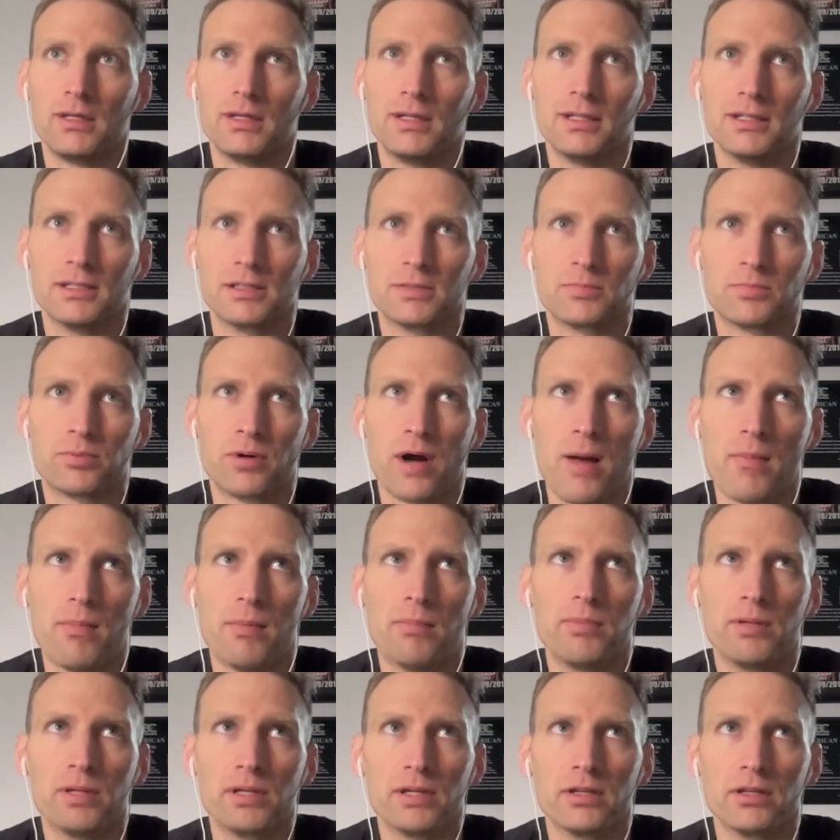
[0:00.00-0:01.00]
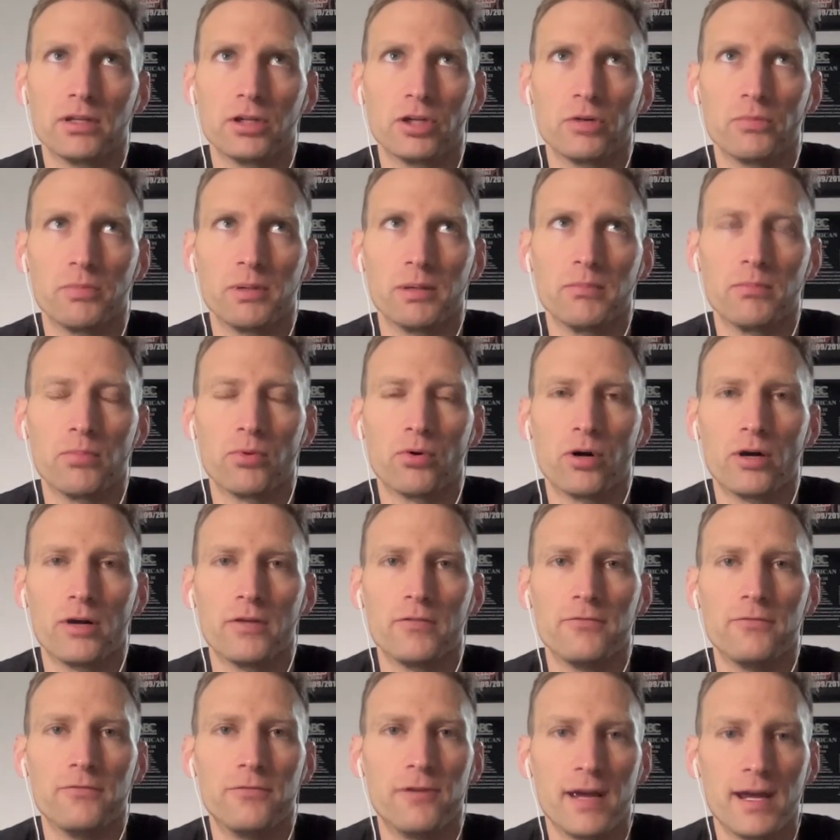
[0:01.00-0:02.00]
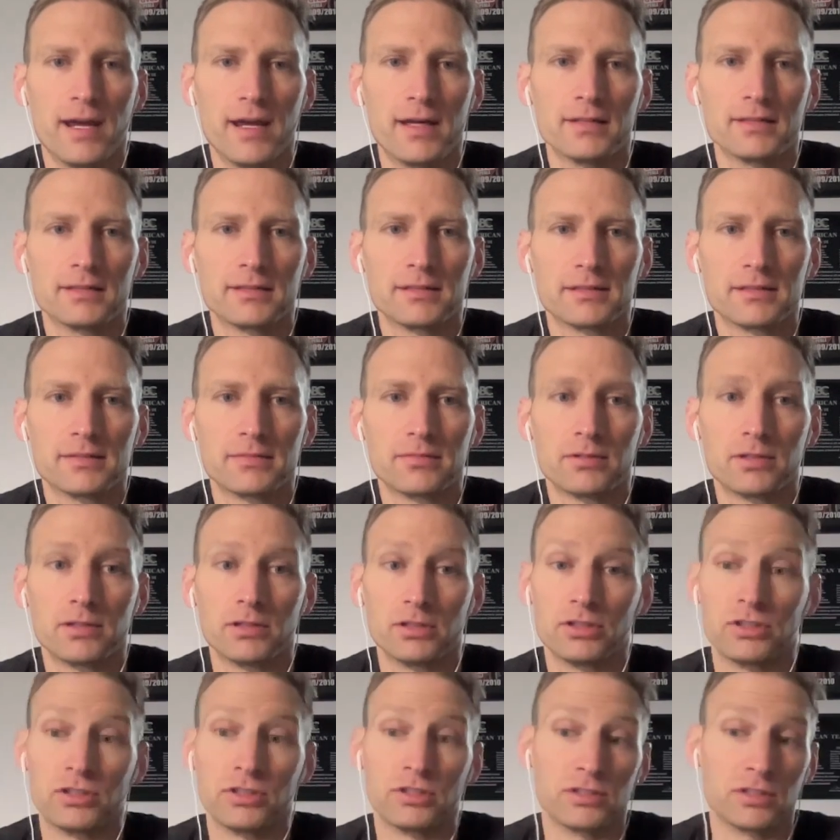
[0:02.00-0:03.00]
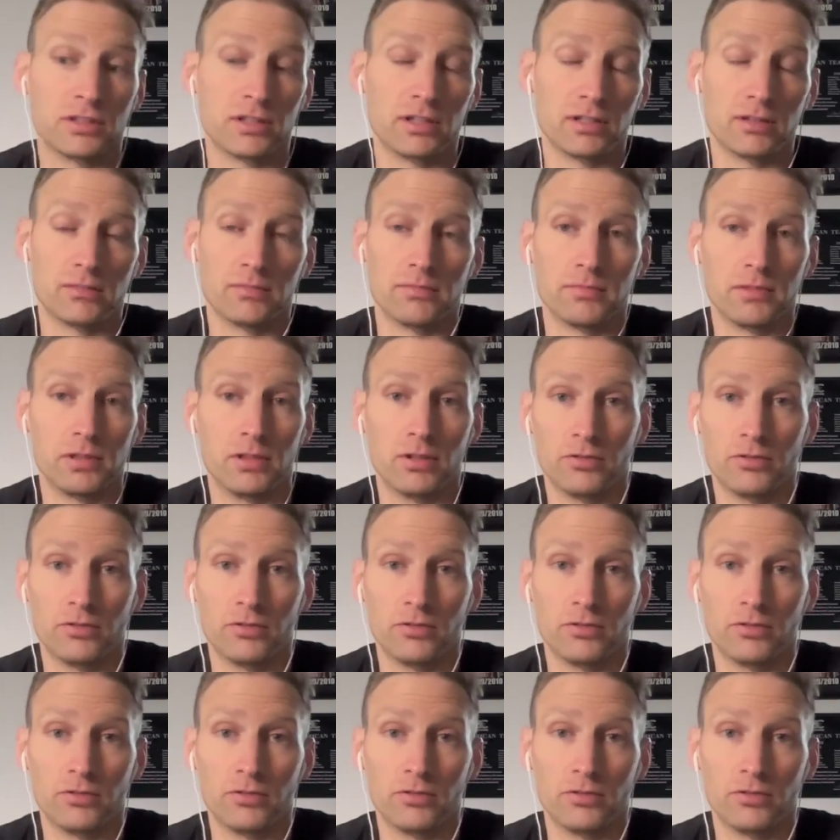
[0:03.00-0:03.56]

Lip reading: It's probably a little bit more advanced because she's a